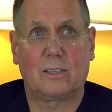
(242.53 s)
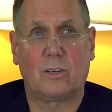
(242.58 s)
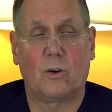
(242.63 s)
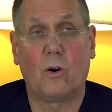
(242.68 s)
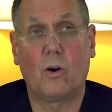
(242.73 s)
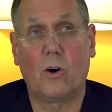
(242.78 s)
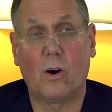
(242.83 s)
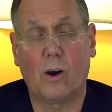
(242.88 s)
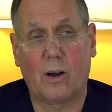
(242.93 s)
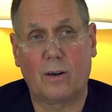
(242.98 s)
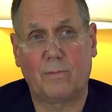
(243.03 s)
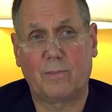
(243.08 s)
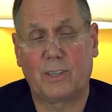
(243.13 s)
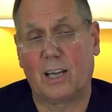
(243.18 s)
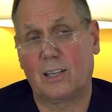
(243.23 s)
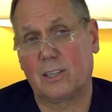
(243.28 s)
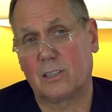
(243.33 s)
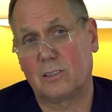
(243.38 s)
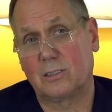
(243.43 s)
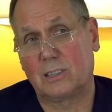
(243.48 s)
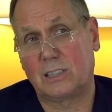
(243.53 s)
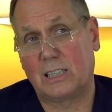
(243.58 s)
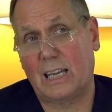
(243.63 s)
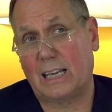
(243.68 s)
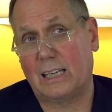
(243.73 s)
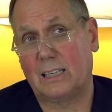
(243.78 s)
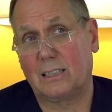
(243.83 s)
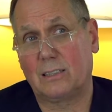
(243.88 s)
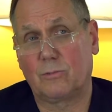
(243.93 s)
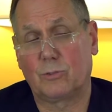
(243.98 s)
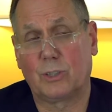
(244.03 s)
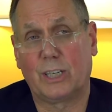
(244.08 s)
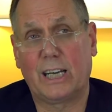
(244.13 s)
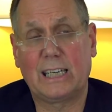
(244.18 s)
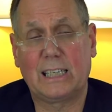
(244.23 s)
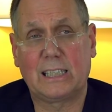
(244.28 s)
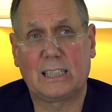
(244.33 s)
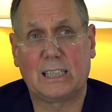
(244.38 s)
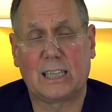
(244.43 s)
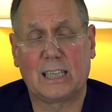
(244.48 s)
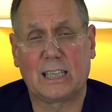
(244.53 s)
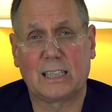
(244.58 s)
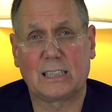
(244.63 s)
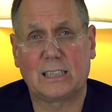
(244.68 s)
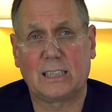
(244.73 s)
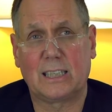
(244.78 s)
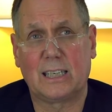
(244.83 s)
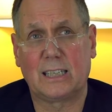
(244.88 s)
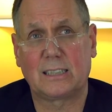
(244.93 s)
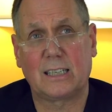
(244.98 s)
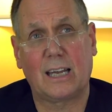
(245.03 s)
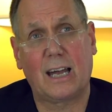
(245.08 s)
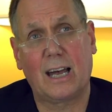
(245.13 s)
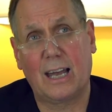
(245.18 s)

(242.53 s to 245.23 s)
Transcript: Or the other second related to this is